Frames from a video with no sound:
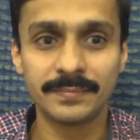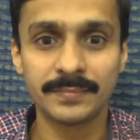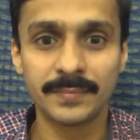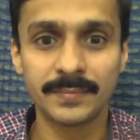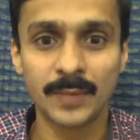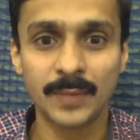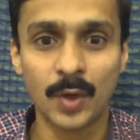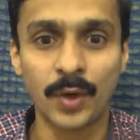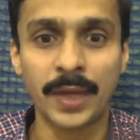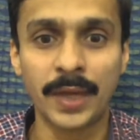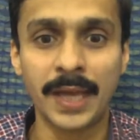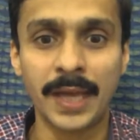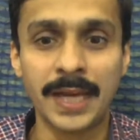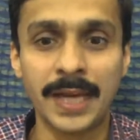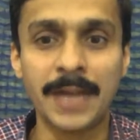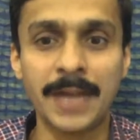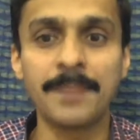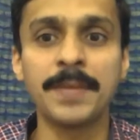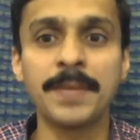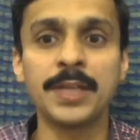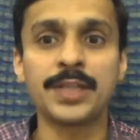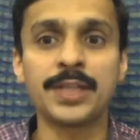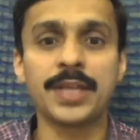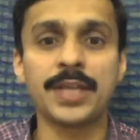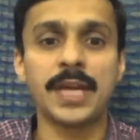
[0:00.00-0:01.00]
Okay, let
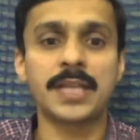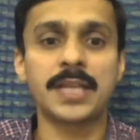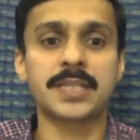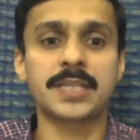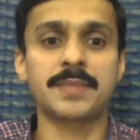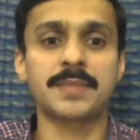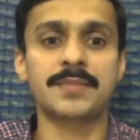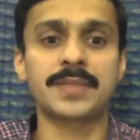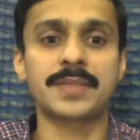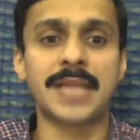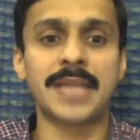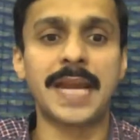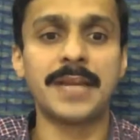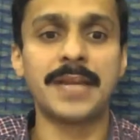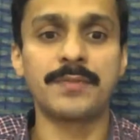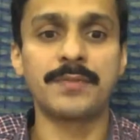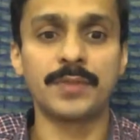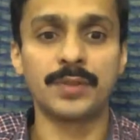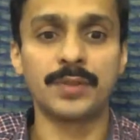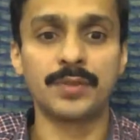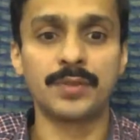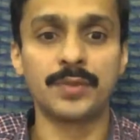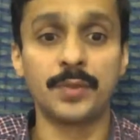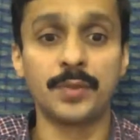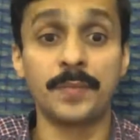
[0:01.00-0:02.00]
me share some slides
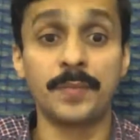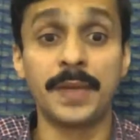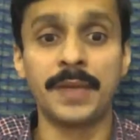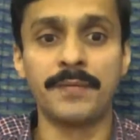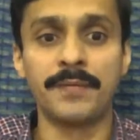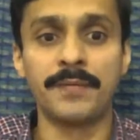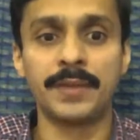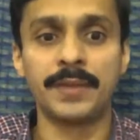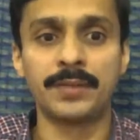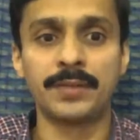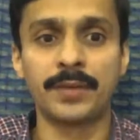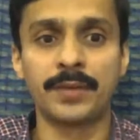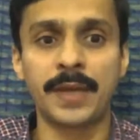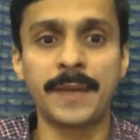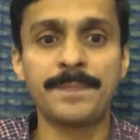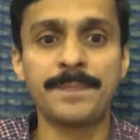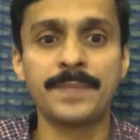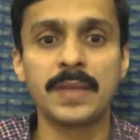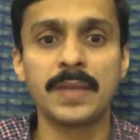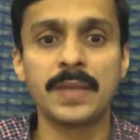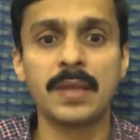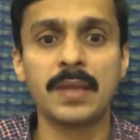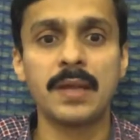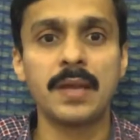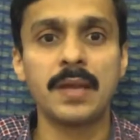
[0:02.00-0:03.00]
with you to begin with. Okay,
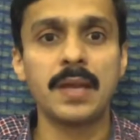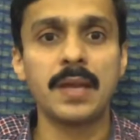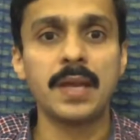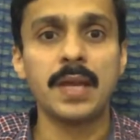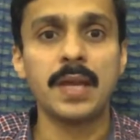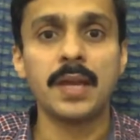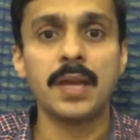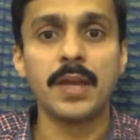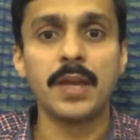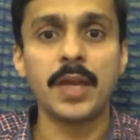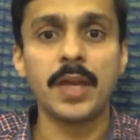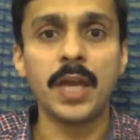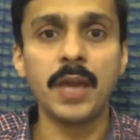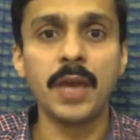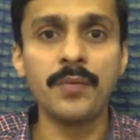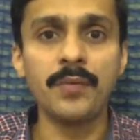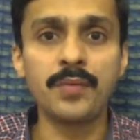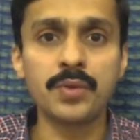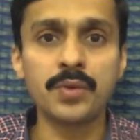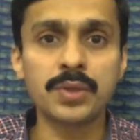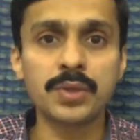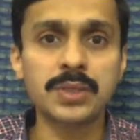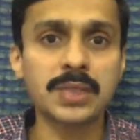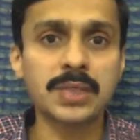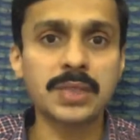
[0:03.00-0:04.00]
if
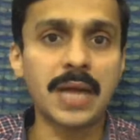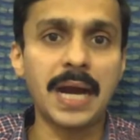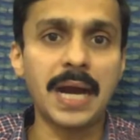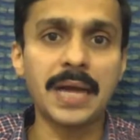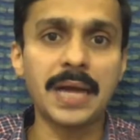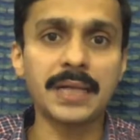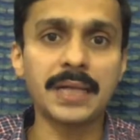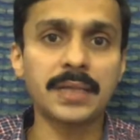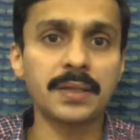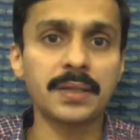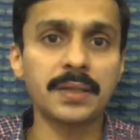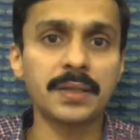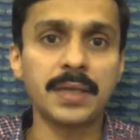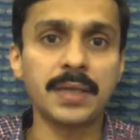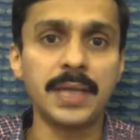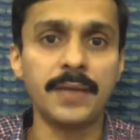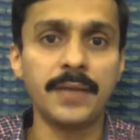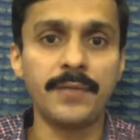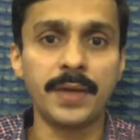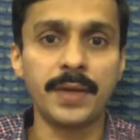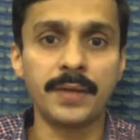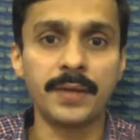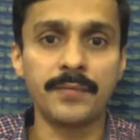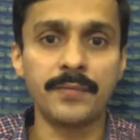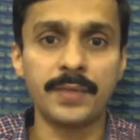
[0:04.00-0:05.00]
you start
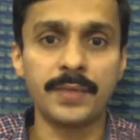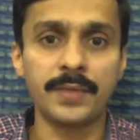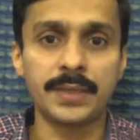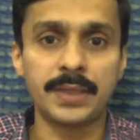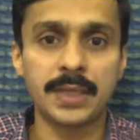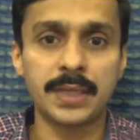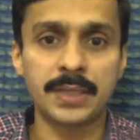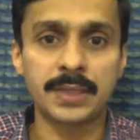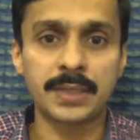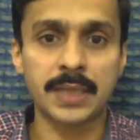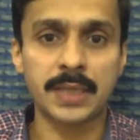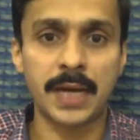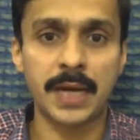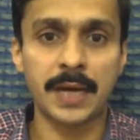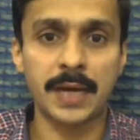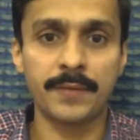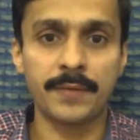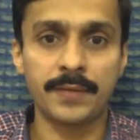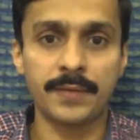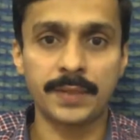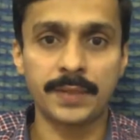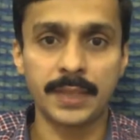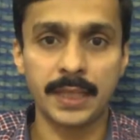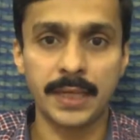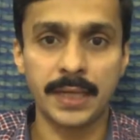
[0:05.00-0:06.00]
living with this kind of
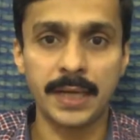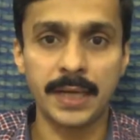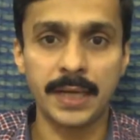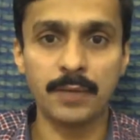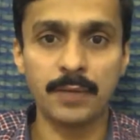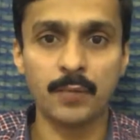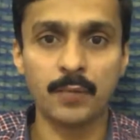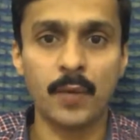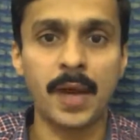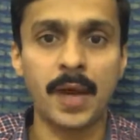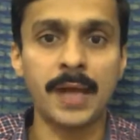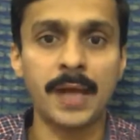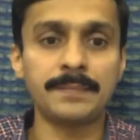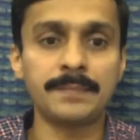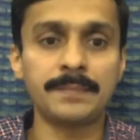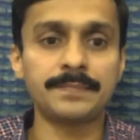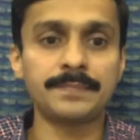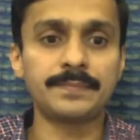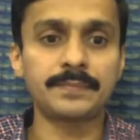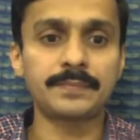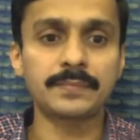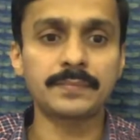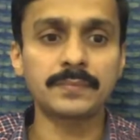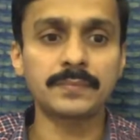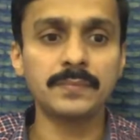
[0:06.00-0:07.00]
a thing, right?
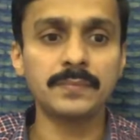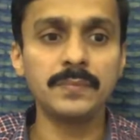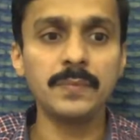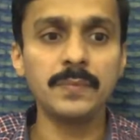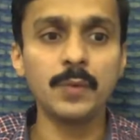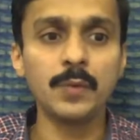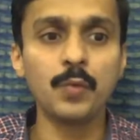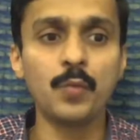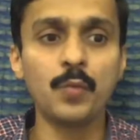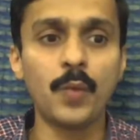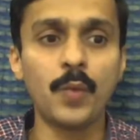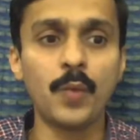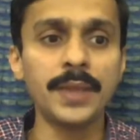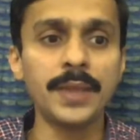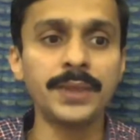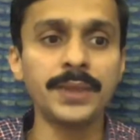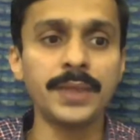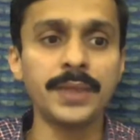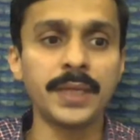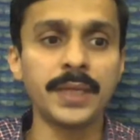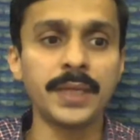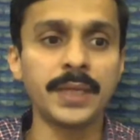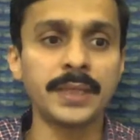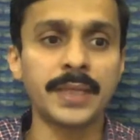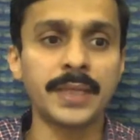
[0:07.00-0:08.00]
One
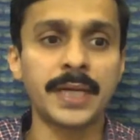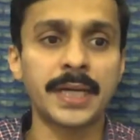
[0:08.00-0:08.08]
thing that